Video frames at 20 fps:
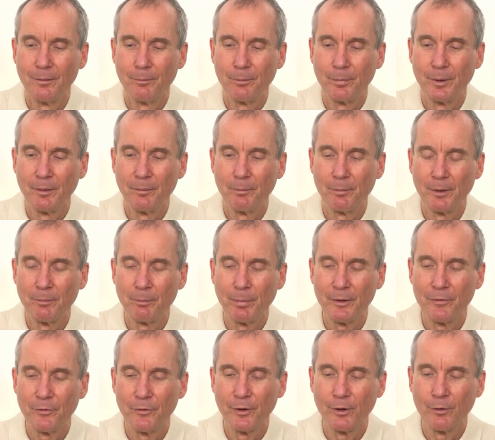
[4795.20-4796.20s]

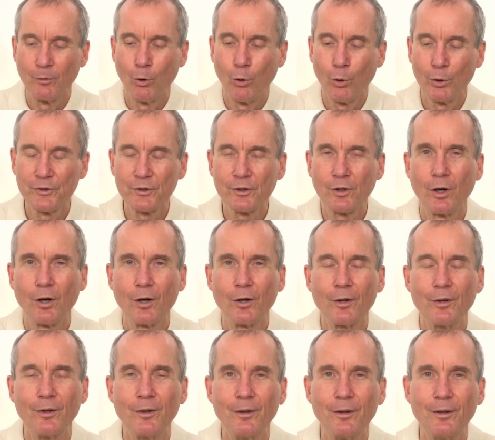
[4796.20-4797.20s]
but the horse
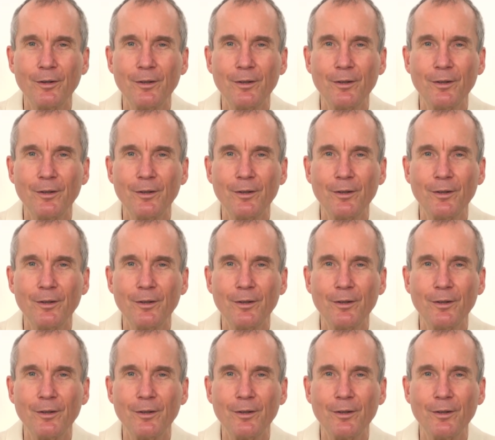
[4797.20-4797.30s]
car,